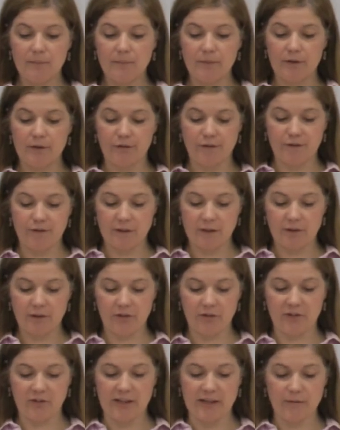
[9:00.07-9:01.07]
The
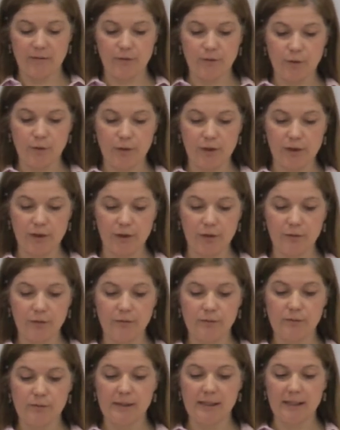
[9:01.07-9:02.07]
first step for you,
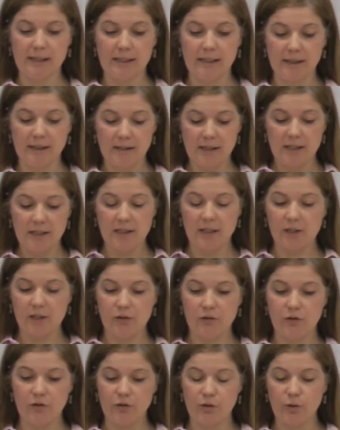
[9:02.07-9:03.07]
really,
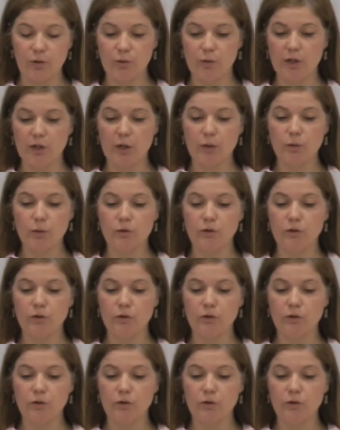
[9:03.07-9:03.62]
is to go